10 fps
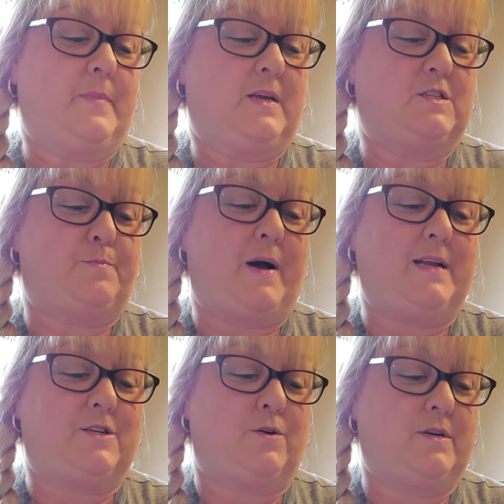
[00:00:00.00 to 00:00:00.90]
Spot
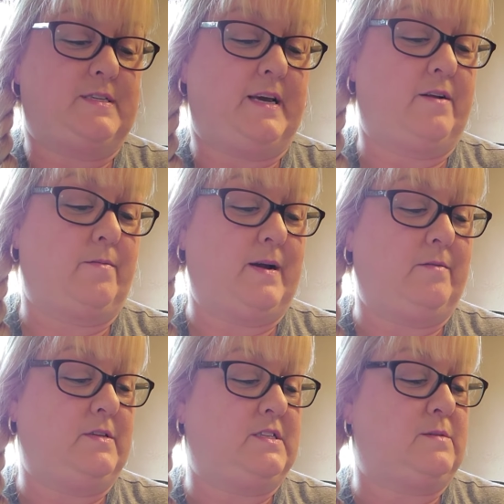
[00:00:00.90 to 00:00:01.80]
turned his head
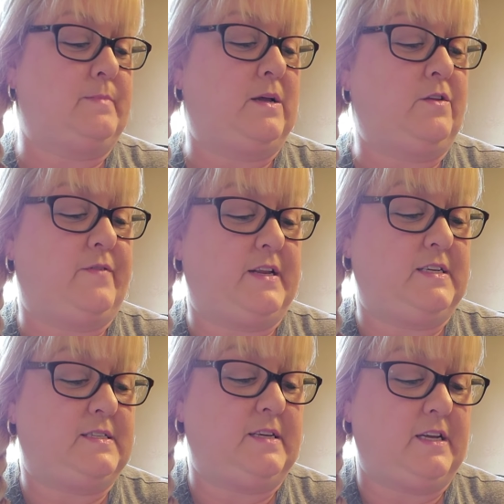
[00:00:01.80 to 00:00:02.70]
around and smelled of
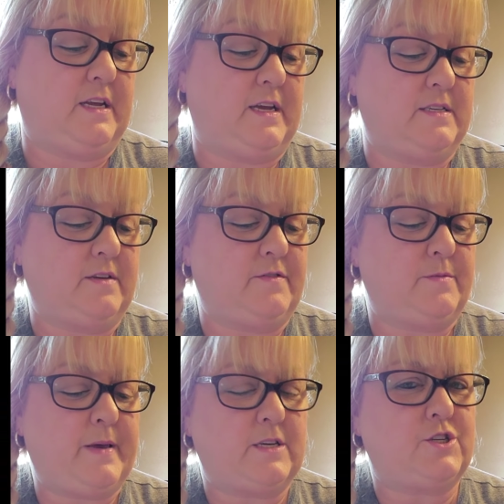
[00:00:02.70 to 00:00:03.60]
Eddie's knee as if to
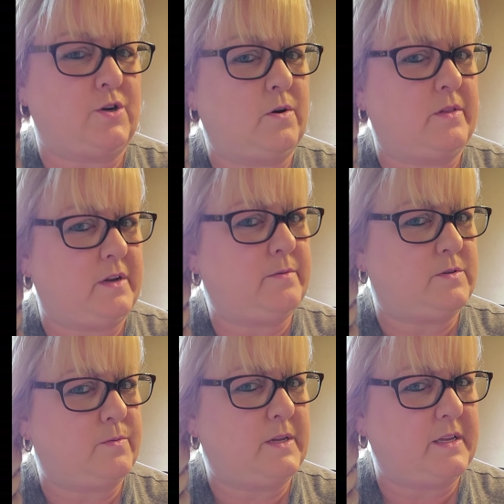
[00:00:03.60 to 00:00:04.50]
make sure that it
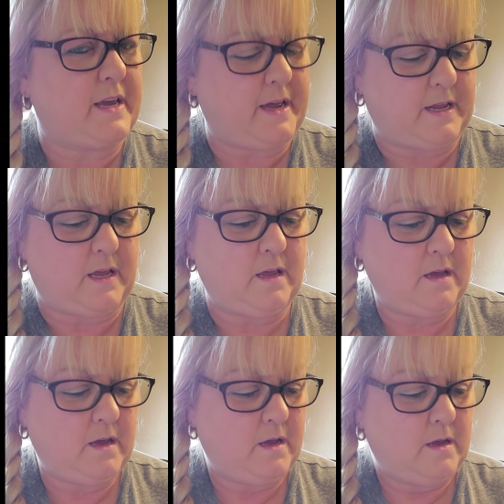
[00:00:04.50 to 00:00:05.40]
was really Eddie.
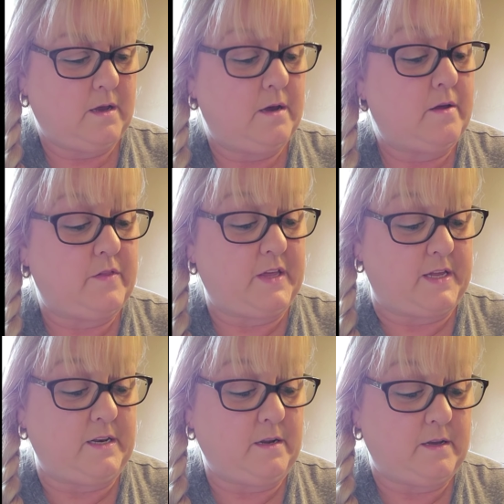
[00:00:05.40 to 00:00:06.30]

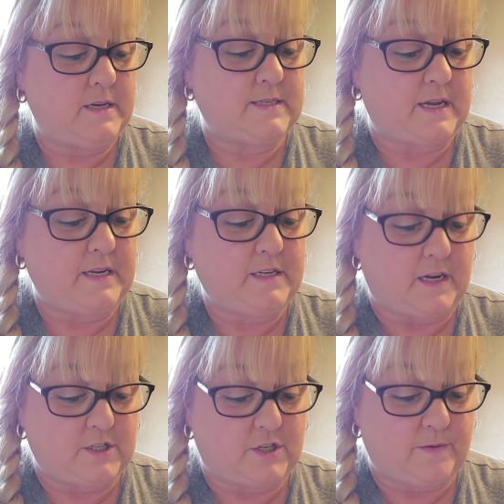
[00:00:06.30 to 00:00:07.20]
Then, as Eddie
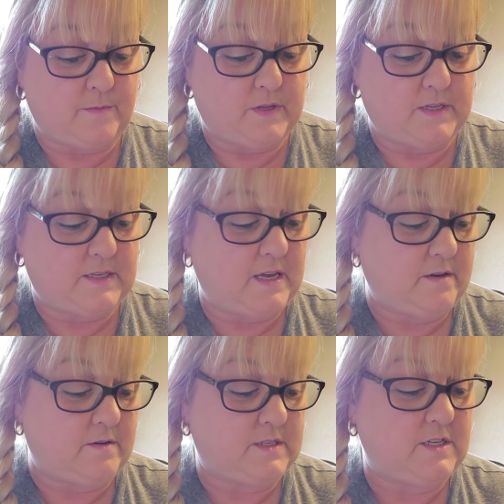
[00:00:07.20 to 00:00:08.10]
touched him with his
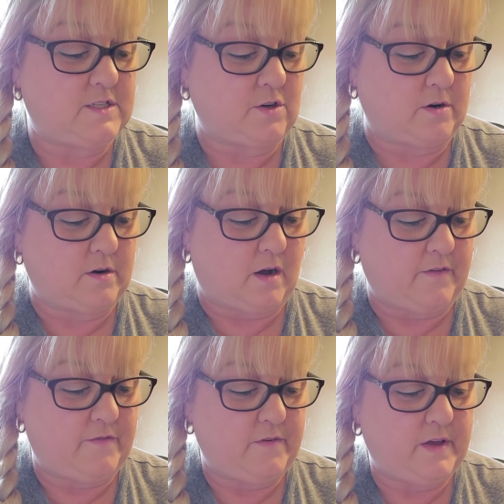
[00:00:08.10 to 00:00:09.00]
heels, he started
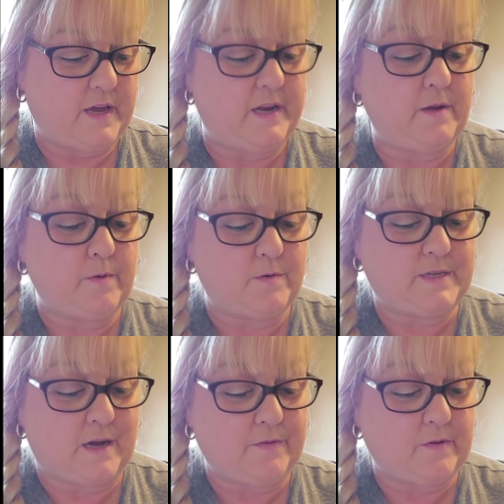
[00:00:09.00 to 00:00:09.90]
off. Eddie rode
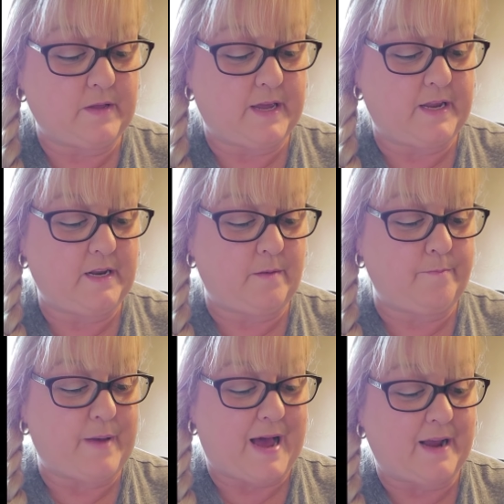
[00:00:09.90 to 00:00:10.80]
down the lane
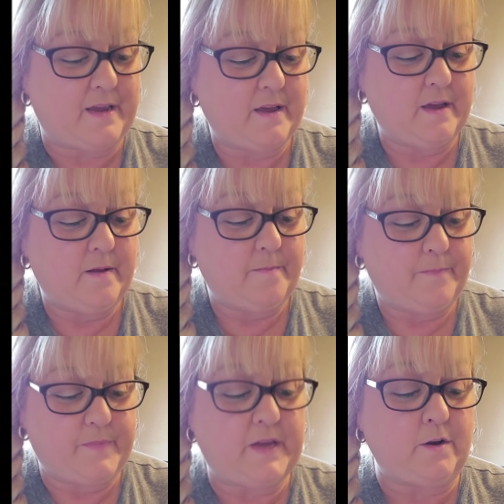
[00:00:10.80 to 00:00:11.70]
and back,
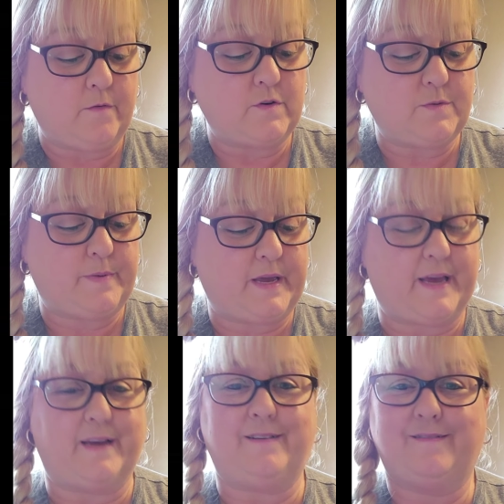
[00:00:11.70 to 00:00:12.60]
then over to Big
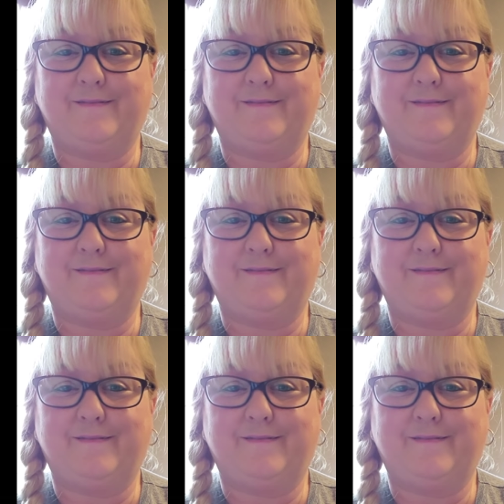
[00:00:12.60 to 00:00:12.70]
Ed.